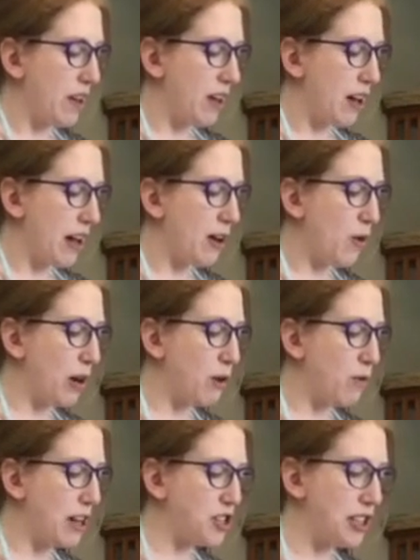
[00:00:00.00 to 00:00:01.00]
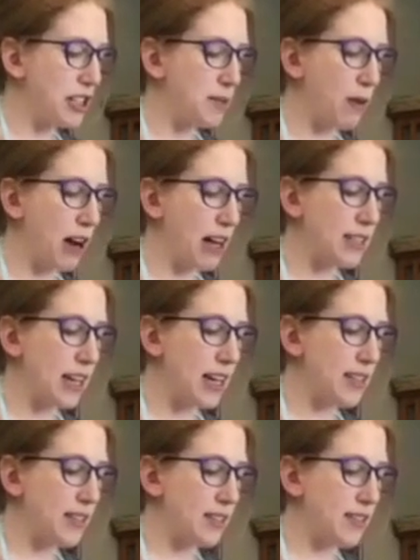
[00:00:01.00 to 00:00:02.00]
I don't wanna rush this
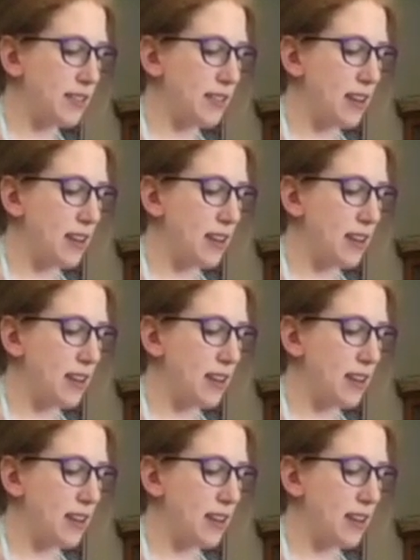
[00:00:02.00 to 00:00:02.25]
process.